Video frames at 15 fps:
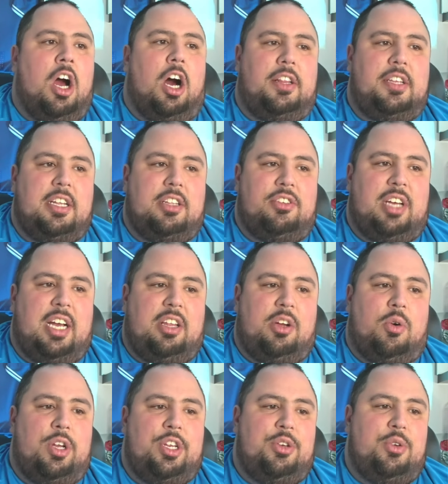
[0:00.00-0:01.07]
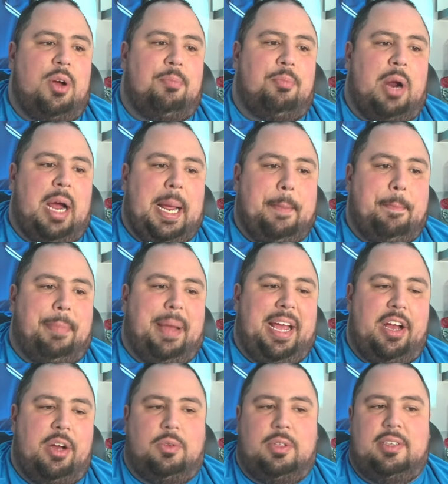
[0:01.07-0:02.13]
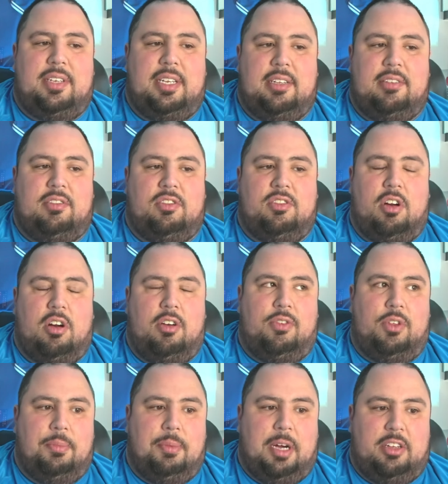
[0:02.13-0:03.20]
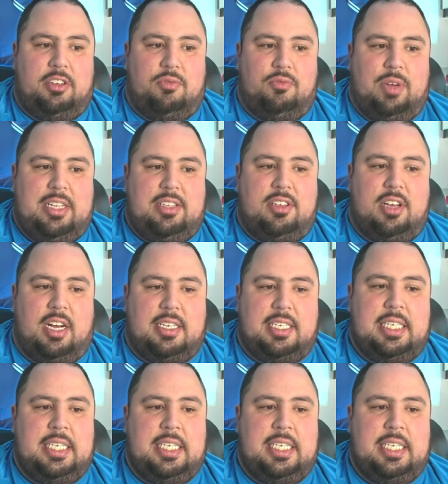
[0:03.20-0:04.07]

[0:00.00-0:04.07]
On the other side of the coin, you do have Brayan Bello listed as the starter for the Boston Red Sox.